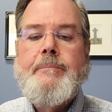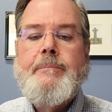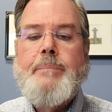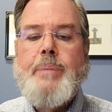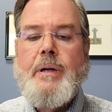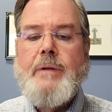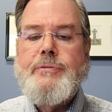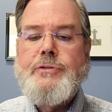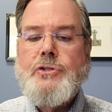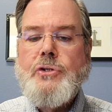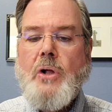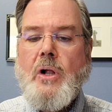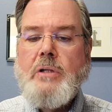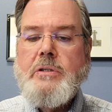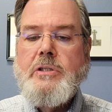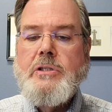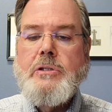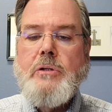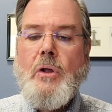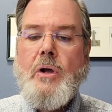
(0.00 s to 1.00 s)
But if
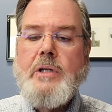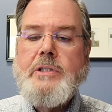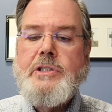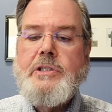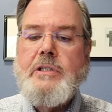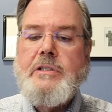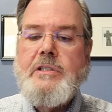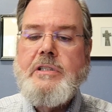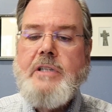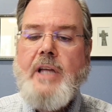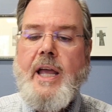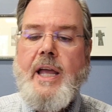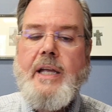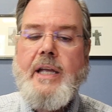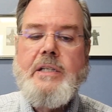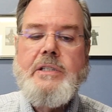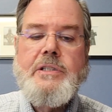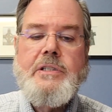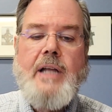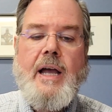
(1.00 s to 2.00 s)
salt has lost its
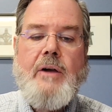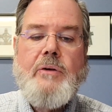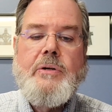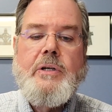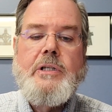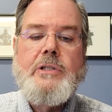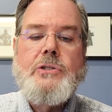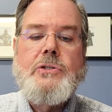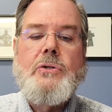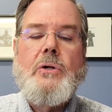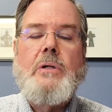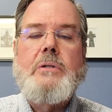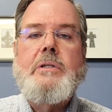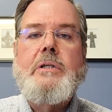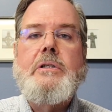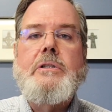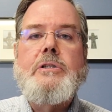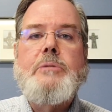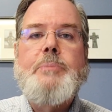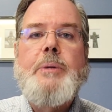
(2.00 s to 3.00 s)
taste, how can its
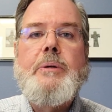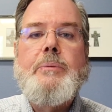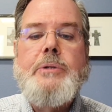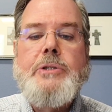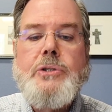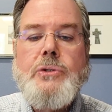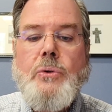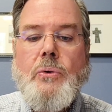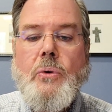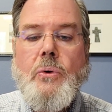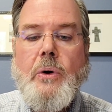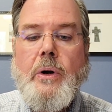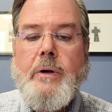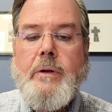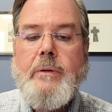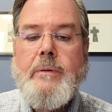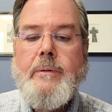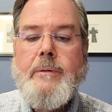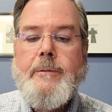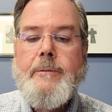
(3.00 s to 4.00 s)
saltiness be
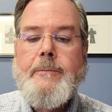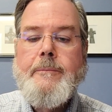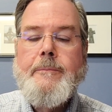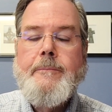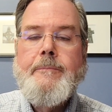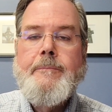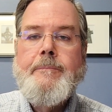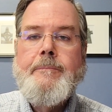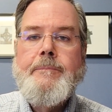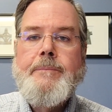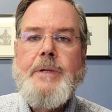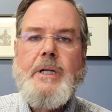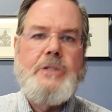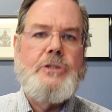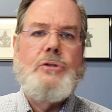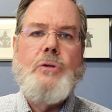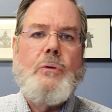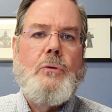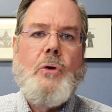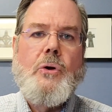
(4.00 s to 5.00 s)
restored?
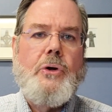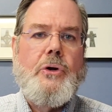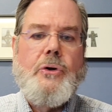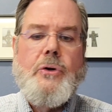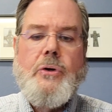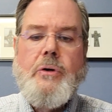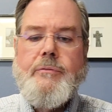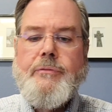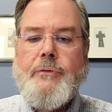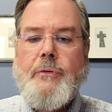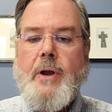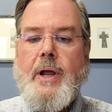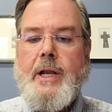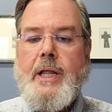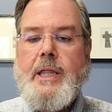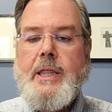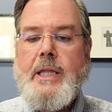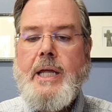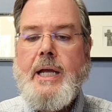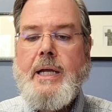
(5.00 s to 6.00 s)
It's no longer good for
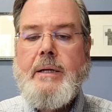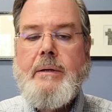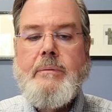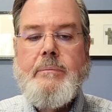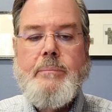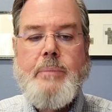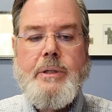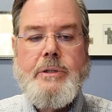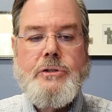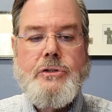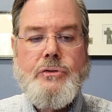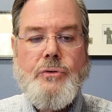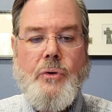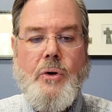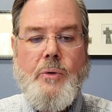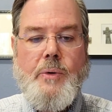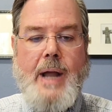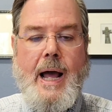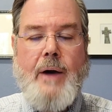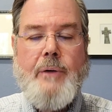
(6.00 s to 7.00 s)
anything, but is
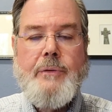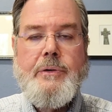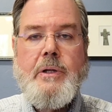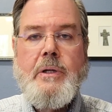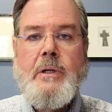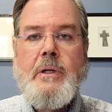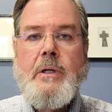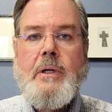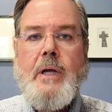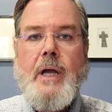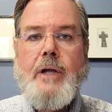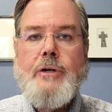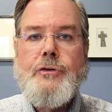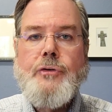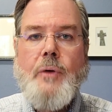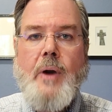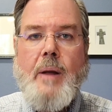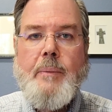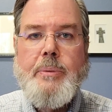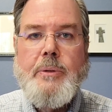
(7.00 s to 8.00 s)
thrown out and
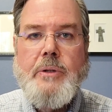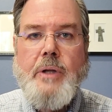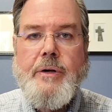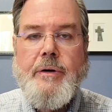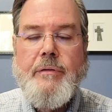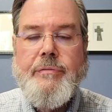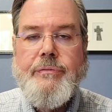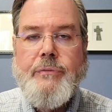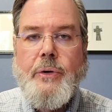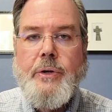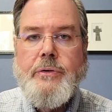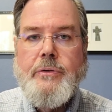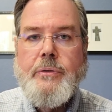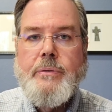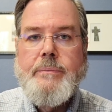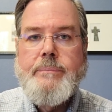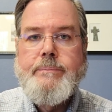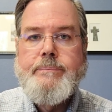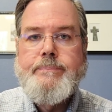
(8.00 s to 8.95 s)
trampled underfoot.